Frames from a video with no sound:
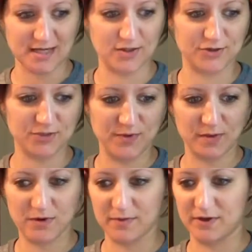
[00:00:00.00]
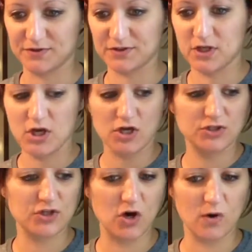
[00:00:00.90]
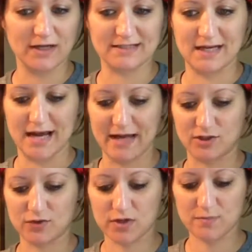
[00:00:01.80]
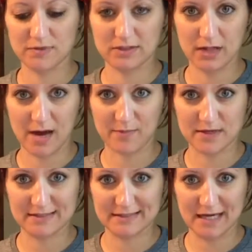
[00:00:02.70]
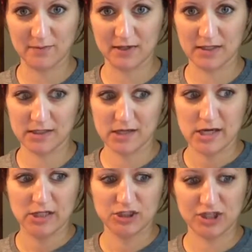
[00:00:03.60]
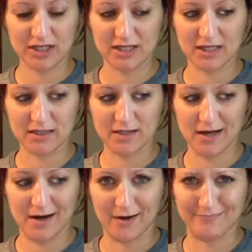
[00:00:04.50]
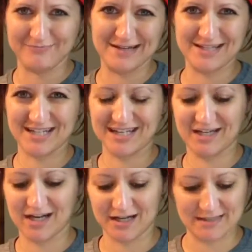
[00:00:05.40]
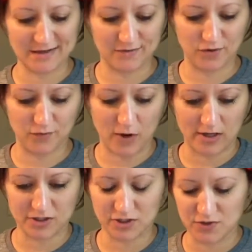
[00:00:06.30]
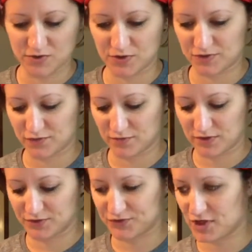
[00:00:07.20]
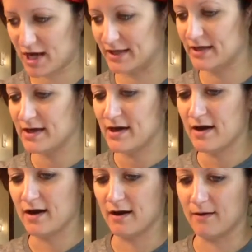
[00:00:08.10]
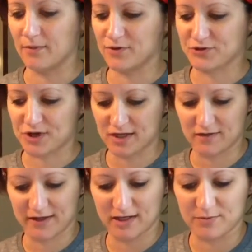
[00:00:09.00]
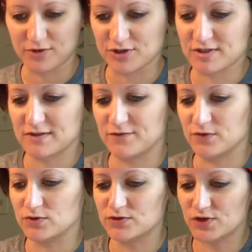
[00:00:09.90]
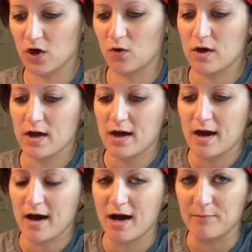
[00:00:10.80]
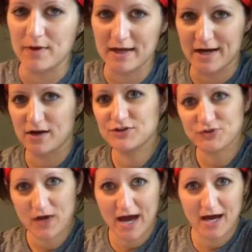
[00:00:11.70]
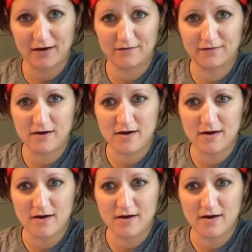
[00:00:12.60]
together to make my meals. So I said I had shrimp, tilapia, salmon, chicken, and chicken nuggets. I don't know if we'll actually use those for meals or not. Those are kind of like an emergency food. So, and I also have,